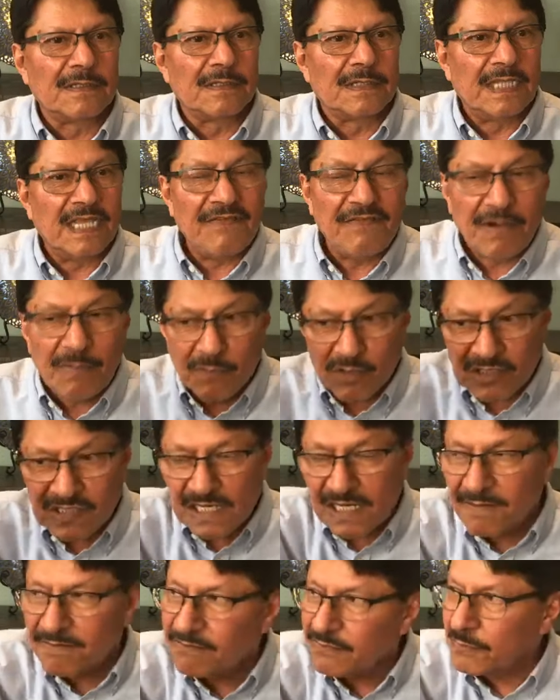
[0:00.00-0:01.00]
Even
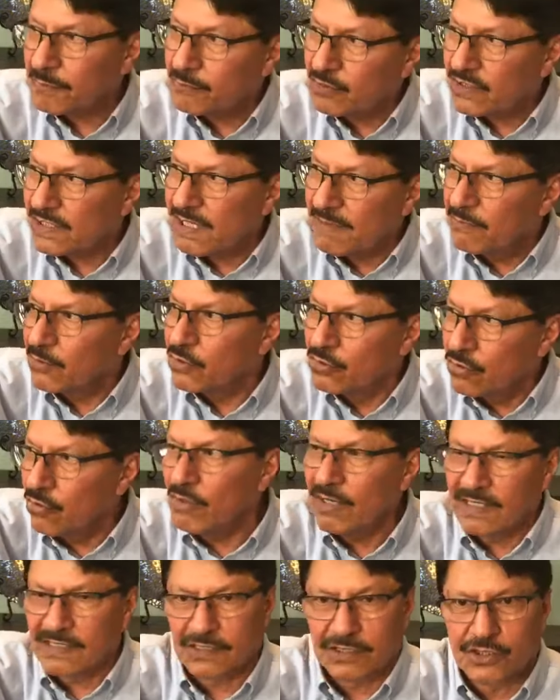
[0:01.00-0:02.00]
Muslim
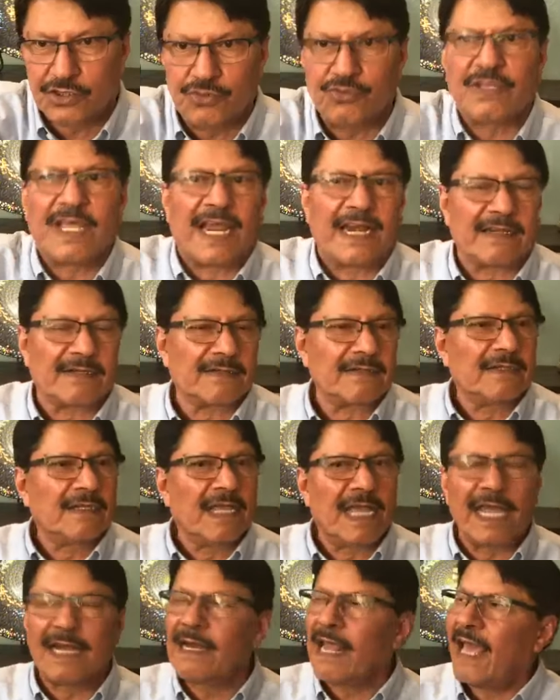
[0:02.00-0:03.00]
rulers do that
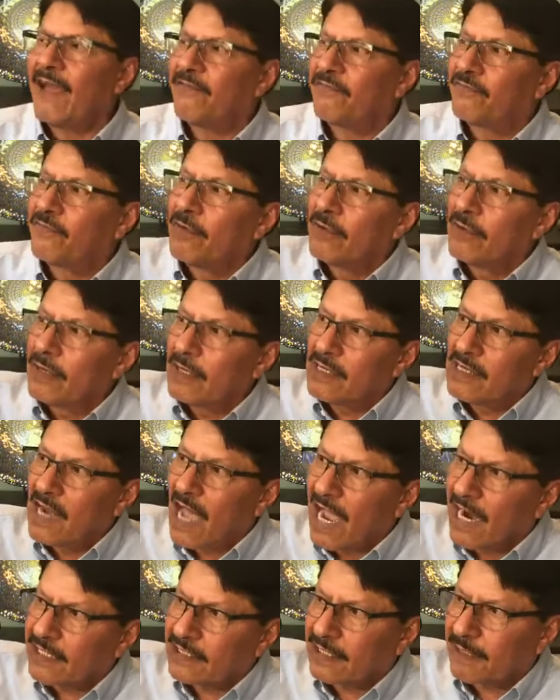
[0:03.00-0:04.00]
and have
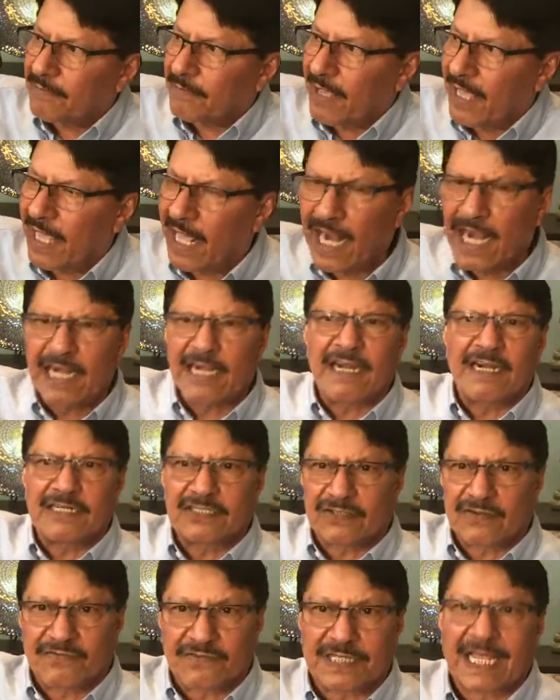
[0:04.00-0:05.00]
locked up
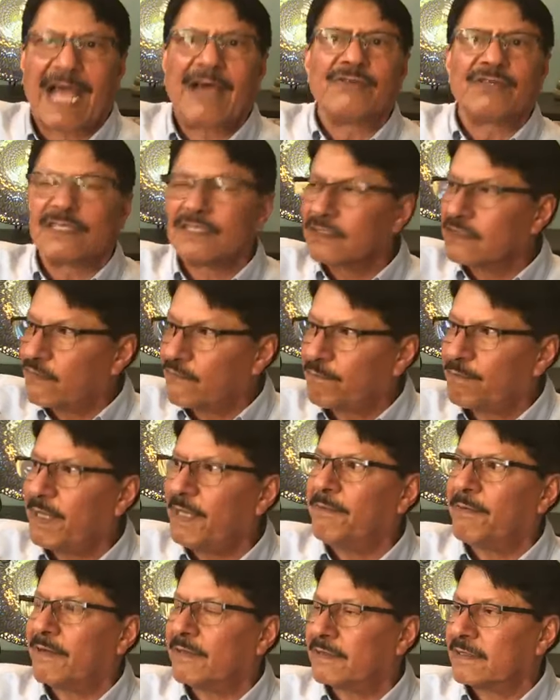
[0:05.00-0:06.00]
hundreds of thousands of
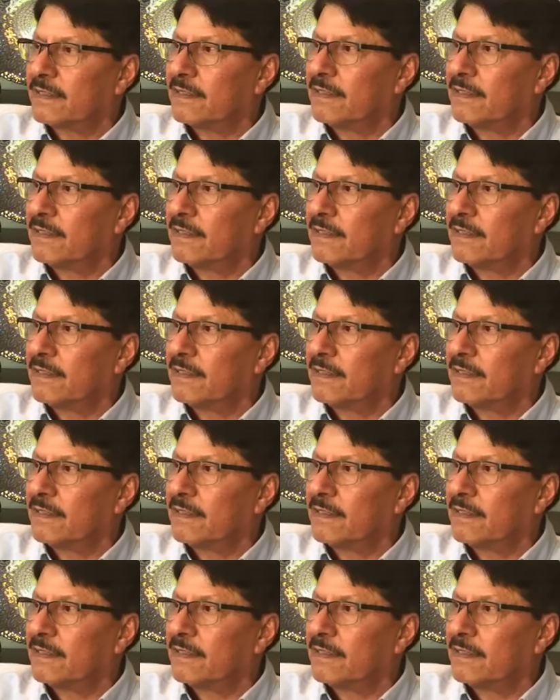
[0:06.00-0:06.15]
people